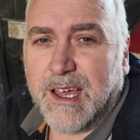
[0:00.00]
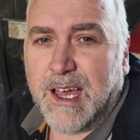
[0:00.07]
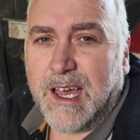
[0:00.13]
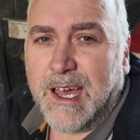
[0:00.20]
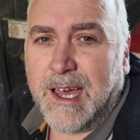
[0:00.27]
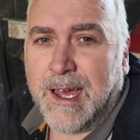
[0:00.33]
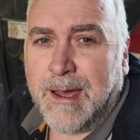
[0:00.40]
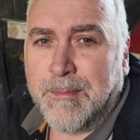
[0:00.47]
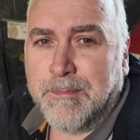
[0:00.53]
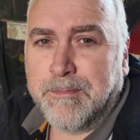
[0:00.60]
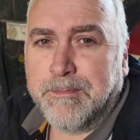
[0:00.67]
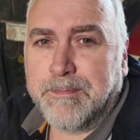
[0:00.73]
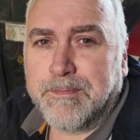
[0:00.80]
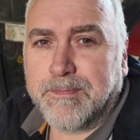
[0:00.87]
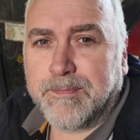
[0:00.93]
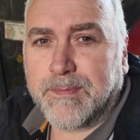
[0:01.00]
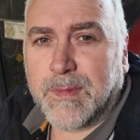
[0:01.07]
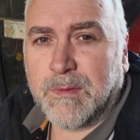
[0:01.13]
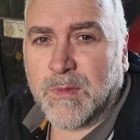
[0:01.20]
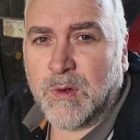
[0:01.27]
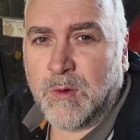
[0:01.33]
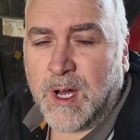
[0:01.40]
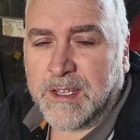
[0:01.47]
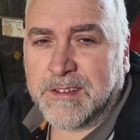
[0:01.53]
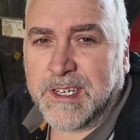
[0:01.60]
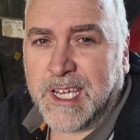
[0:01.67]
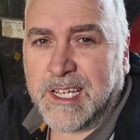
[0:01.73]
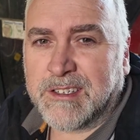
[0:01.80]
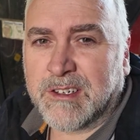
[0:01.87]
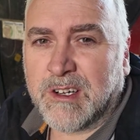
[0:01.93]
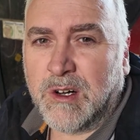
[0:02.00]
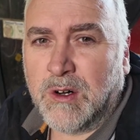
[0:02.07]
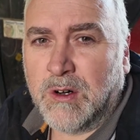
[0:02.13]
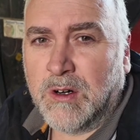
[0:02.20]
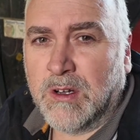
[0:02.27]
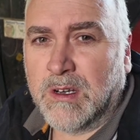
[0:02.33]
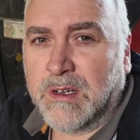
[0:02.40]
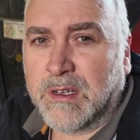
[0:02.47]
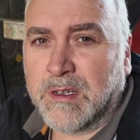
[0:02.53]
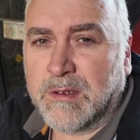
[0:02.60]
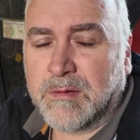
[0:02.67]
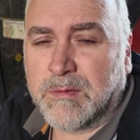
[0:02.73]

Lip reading: But once it gets cold,